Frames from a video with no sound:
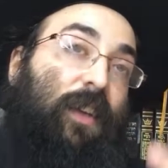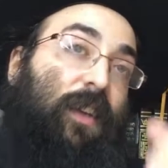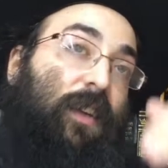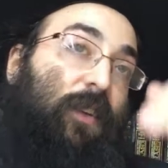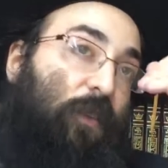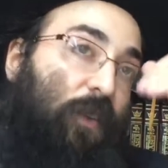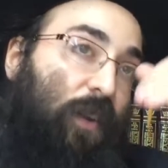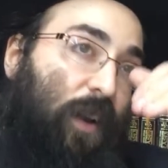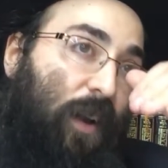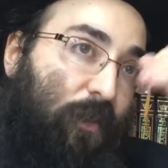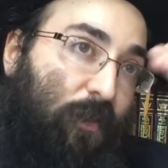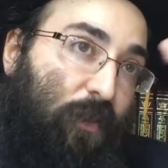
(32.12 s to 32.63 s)

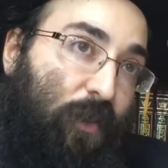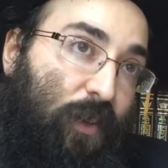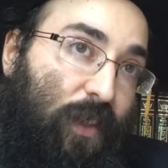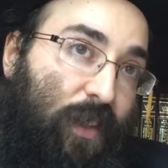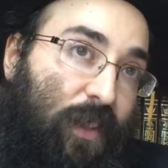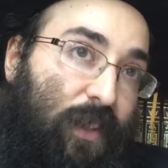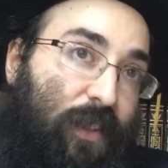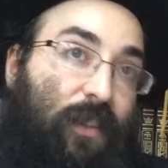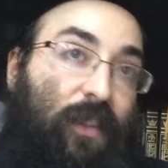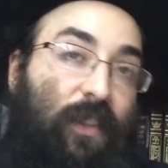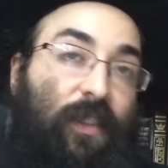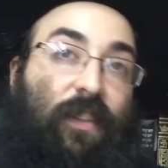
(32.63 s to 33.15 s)
Whatever it
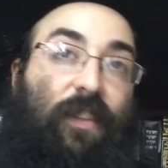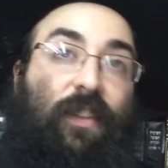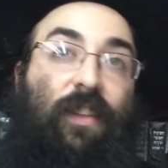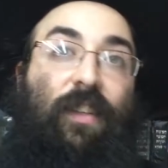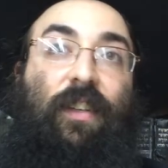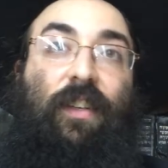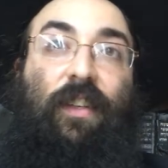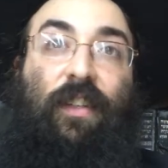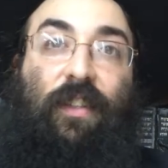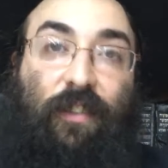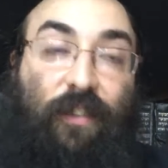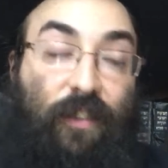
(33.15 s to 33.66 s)
is,
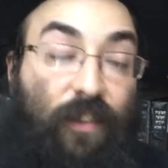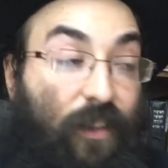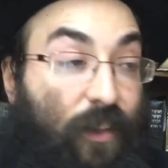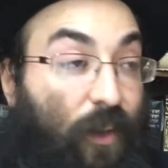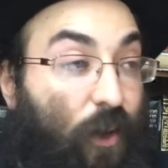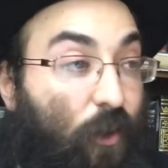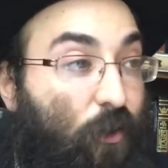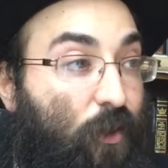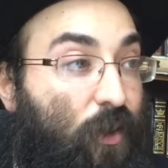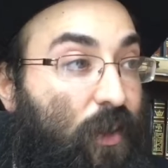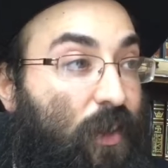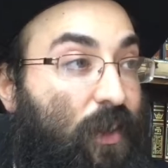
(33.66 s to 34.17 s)
it
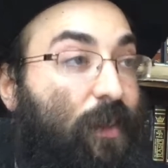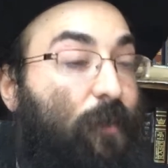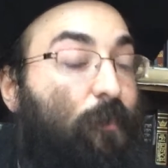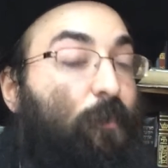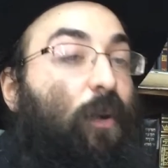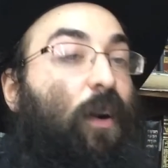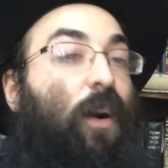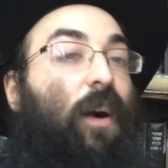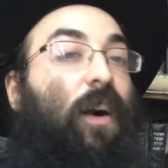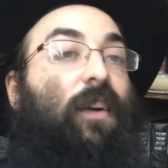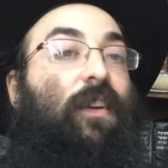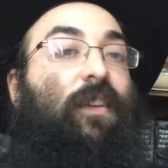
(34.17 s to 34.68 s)
slowly
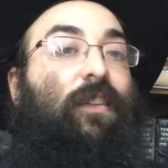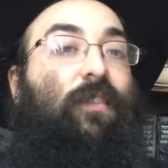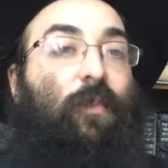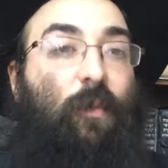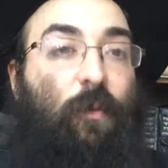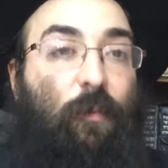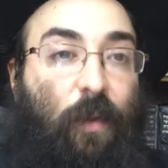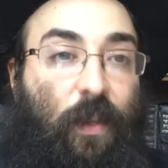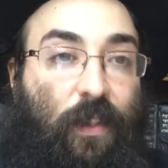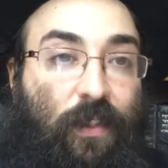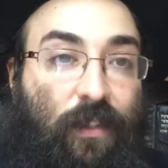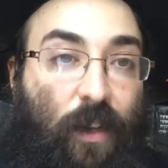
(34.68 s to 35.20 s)
departed from
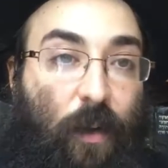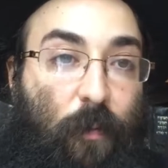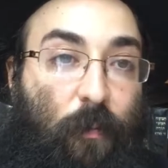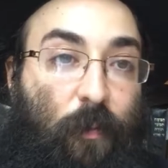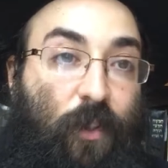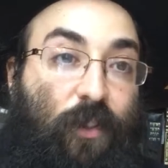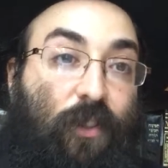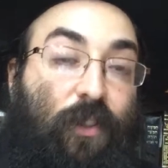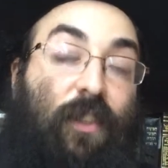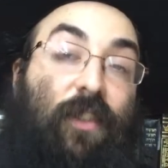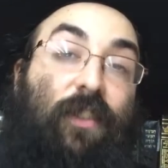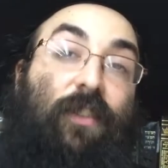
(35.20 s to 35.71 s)
the Beis
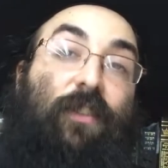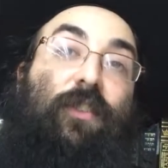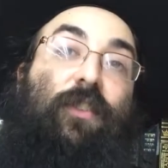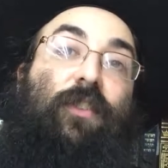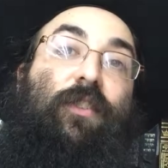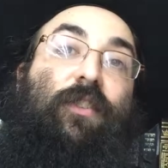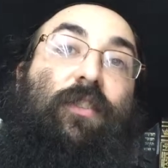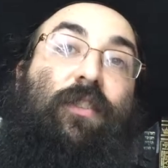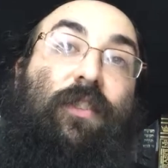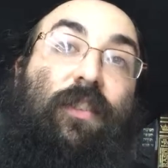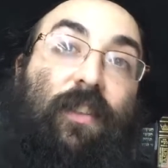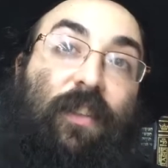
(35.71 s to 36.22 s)
HaMikdash. It didn't
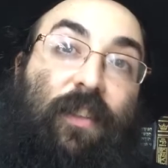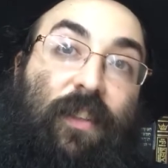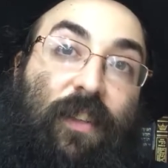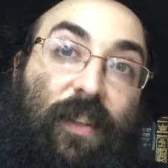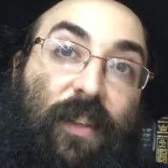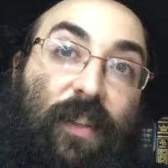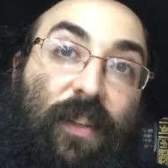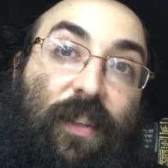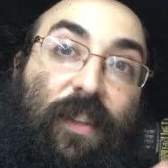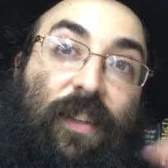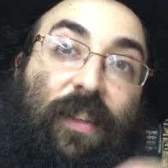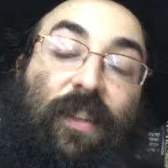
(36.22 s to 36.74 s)
just,
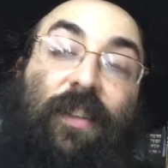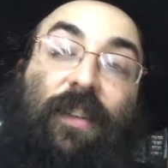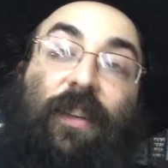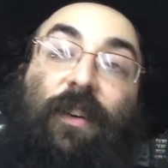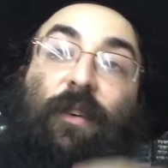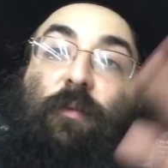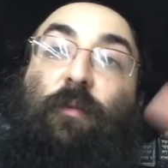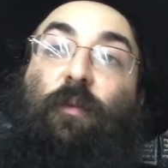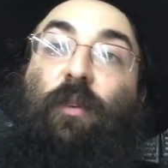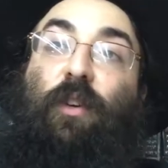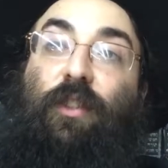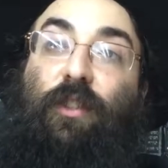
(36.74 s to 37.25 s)

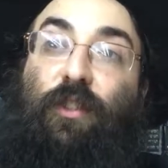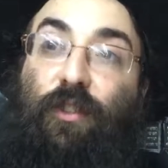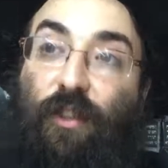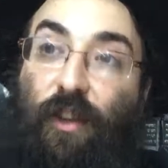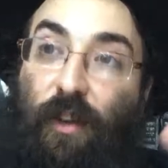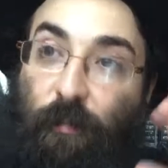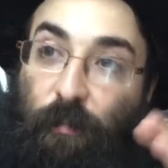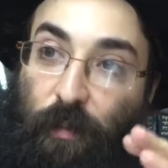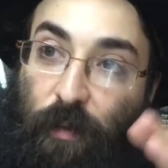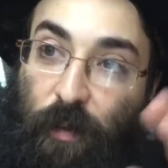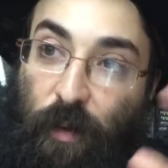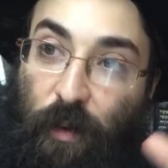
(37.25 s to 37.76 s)
one
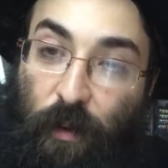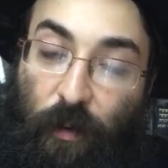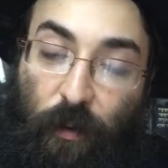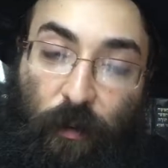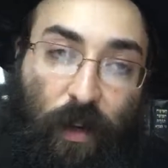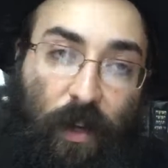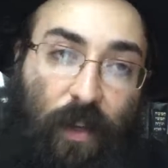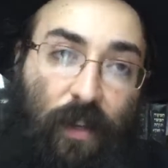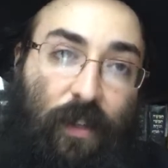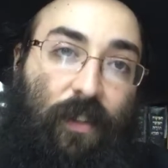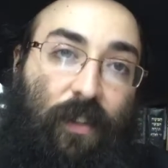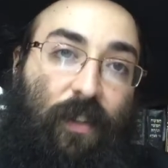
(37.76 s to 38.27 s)
jump go
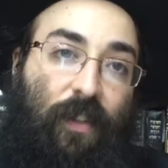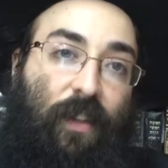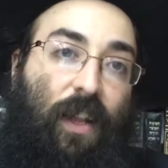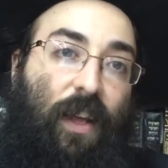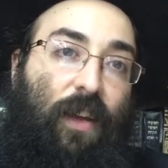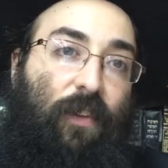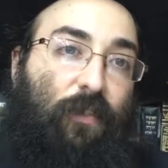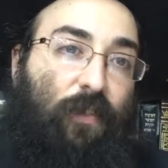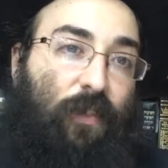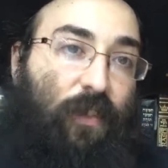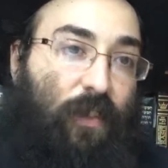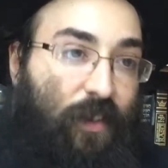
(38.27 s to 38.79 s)
away. It
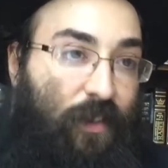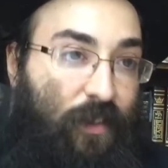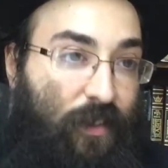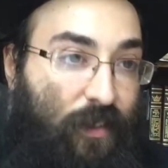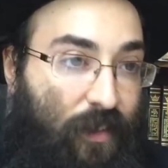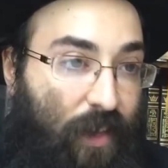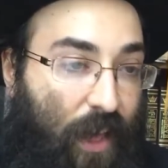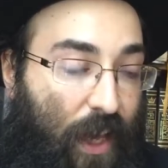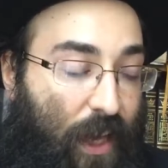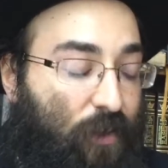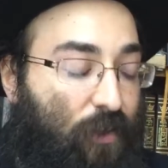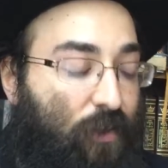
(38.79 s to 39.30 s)
left in
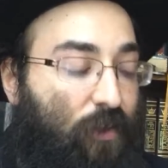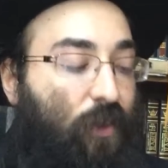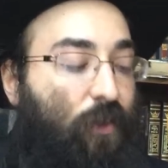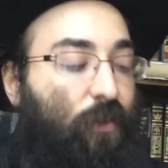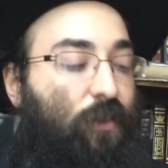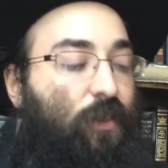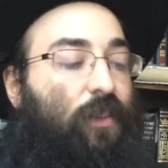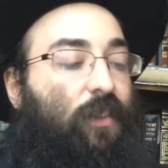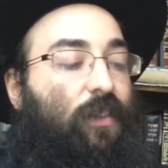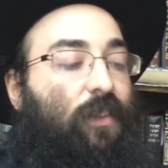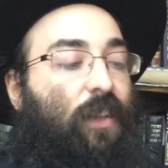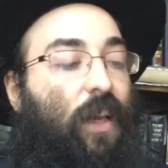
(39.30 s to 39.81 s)
stages, so
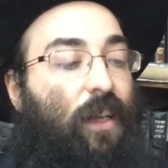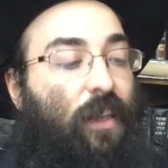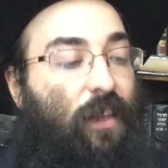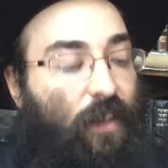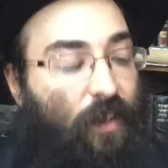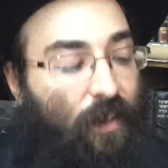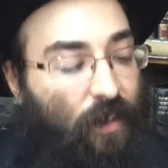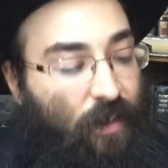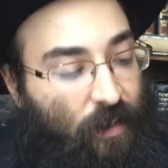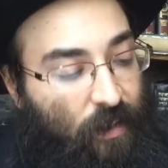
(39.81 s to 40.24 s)
to say.